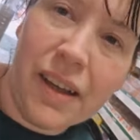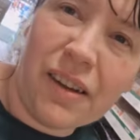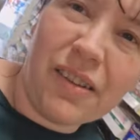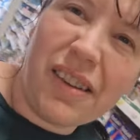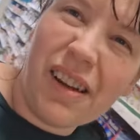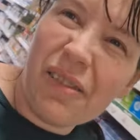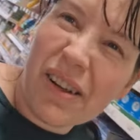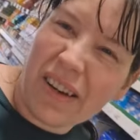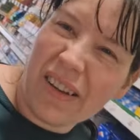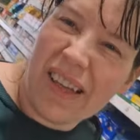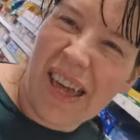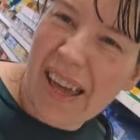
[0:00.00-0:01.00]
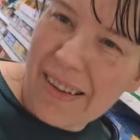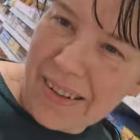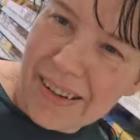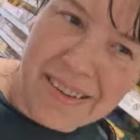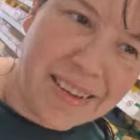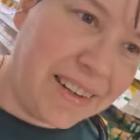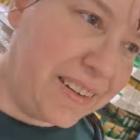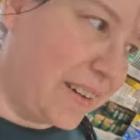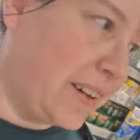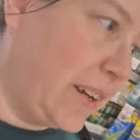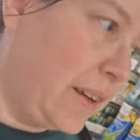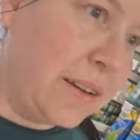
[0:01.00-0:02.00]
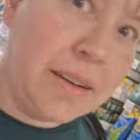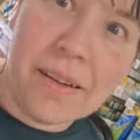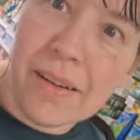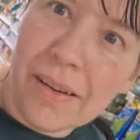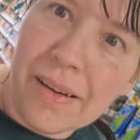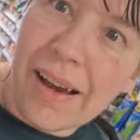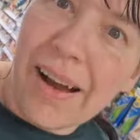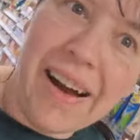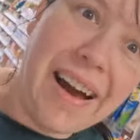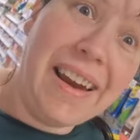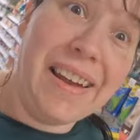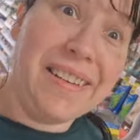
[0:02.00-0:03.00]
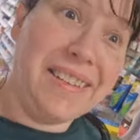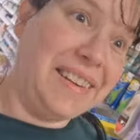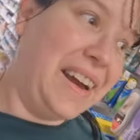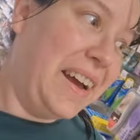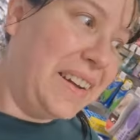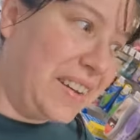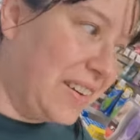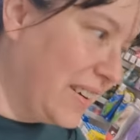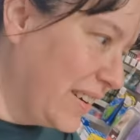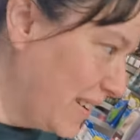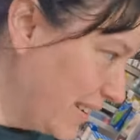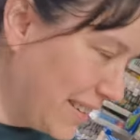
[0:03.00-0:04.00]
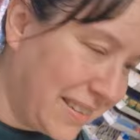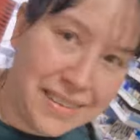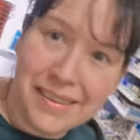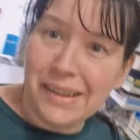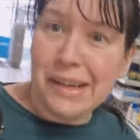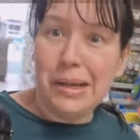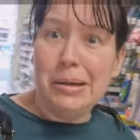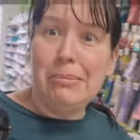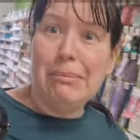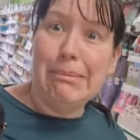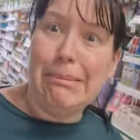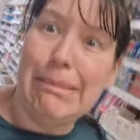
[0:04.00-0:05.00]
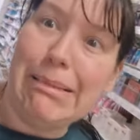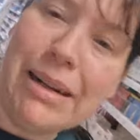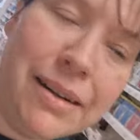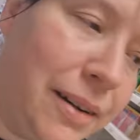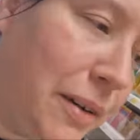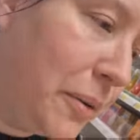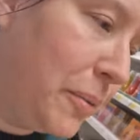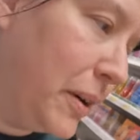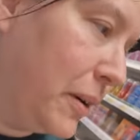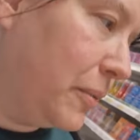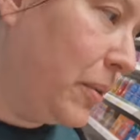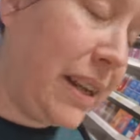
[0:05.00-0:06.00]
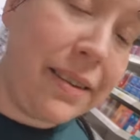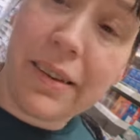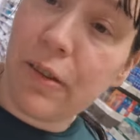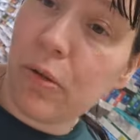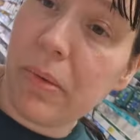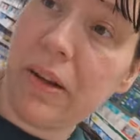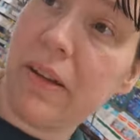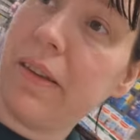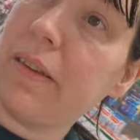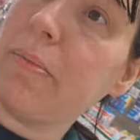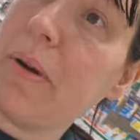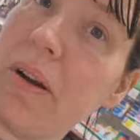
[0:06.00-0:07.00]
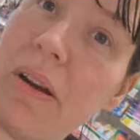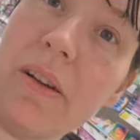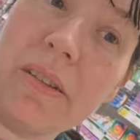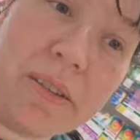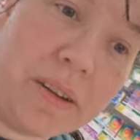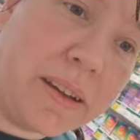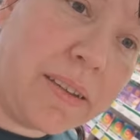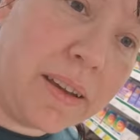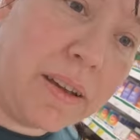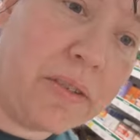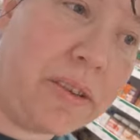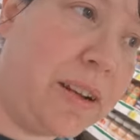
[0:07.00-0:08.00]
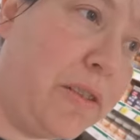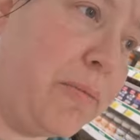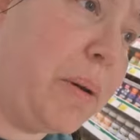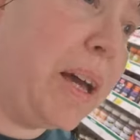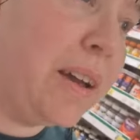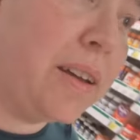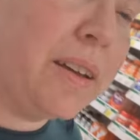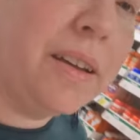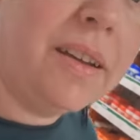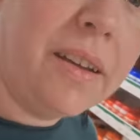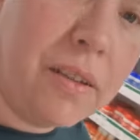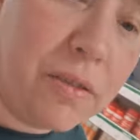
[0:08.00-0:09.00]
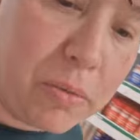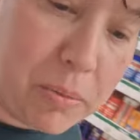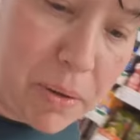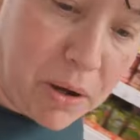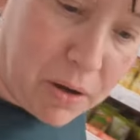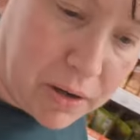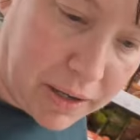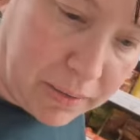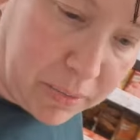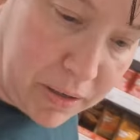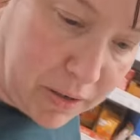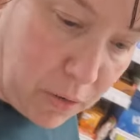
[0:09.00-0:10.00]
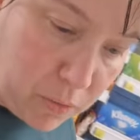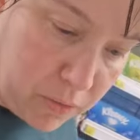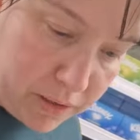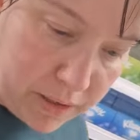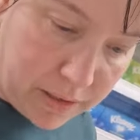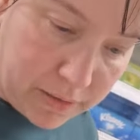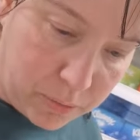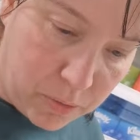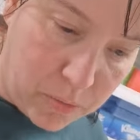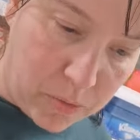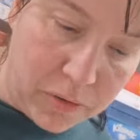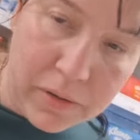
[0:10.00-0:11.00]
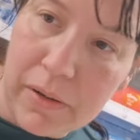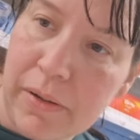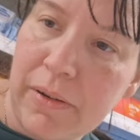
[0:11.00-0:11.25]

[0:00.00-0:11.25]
And I was like, oh, I don't care. It's only Sunday. Hello, Dad. Ooh, oh well, at least he saw me looking smart last night because he gave us a lift back from the party. But oh, here's what I want.